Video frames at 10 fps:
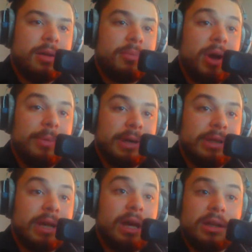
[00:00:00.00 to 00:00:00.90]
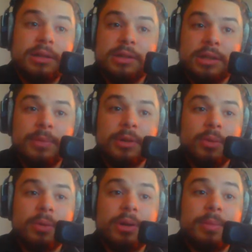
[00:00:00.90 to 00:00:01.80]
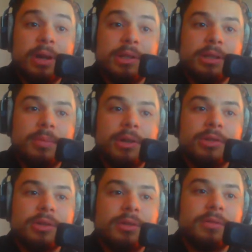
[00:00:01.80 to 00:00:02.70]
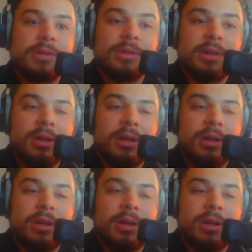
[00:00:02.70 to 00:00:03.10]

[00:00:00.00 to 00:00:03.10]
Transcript: public debt is something to worry about, especially if it's.